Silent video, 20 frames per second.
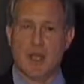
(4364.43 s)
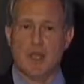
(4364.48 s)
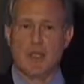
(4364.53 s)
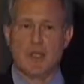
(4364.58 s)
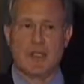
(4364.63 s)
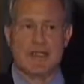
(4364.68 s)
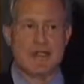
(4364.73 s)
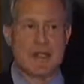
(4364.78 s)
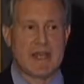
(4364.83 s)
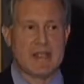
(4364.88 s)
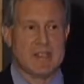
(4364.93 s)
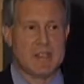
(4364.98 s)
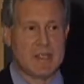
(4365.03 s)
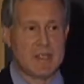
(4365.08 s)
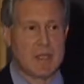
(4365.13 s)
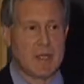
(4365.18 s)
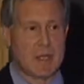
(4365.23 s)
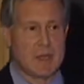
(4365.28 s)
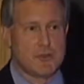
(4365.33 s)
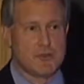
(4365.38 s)
early
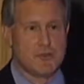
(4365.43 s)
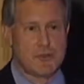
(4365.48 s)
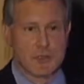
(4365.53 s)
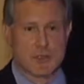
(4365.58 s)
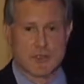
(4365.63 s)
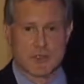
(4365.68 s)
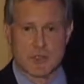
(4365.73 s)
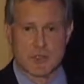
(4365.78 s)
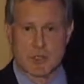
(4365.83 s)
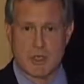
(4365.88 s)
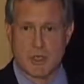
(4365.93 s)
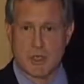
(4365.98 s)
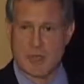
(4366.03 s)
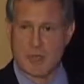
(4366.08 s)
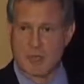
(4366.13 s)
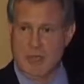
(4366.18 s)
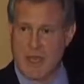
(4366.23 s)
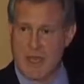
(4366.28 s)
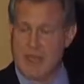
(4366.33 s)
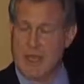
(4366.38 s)
1900s.
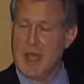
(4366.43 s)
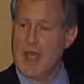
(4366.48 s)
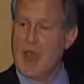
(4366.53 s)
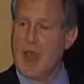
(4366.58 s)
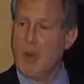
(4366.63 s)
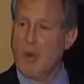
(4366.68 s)
Okay?